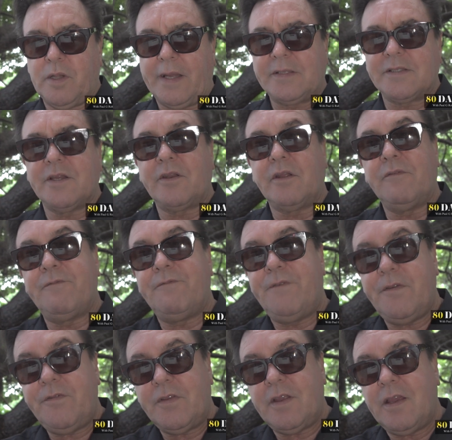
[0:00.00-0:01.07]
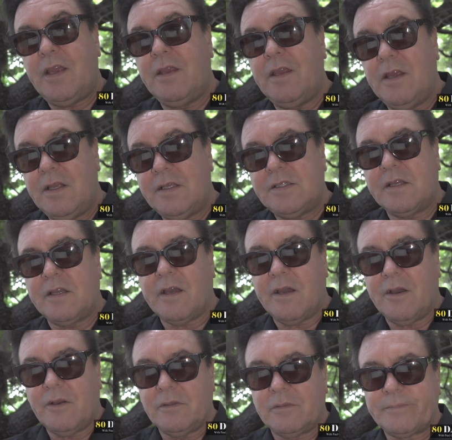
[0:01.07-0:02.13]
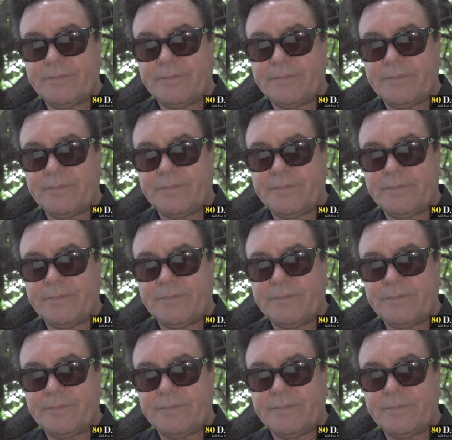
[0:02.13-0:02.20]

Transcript: place only fifteen years ago.